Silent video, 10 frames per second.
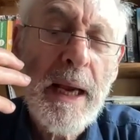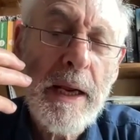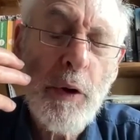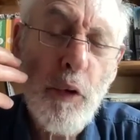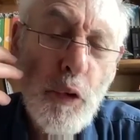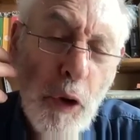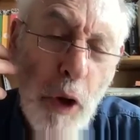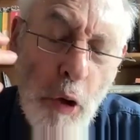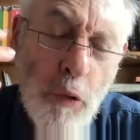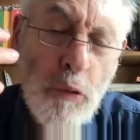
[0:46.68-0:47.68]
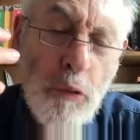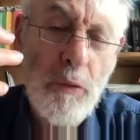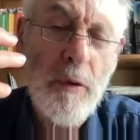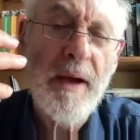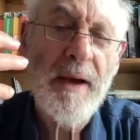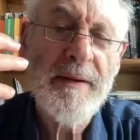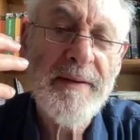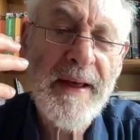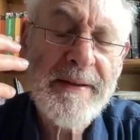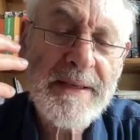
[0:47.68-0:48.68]
you know
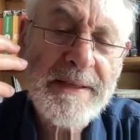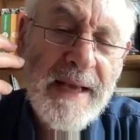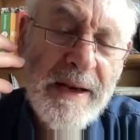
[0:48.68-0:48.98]
that they're